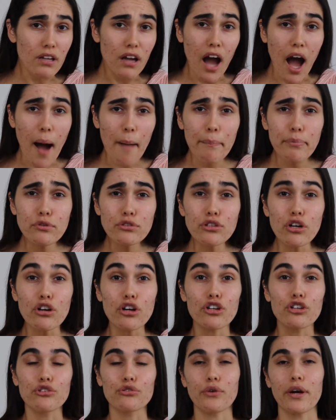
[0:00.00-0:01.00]
Apples
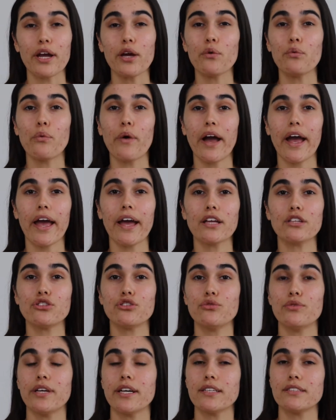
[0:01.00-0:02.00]
are a great way
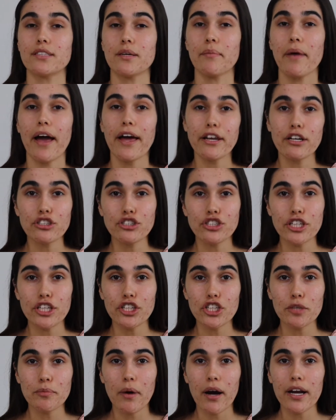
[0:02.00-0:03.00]
to get some energy
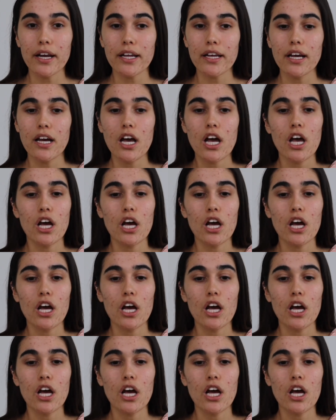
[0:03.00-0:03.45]
in your body,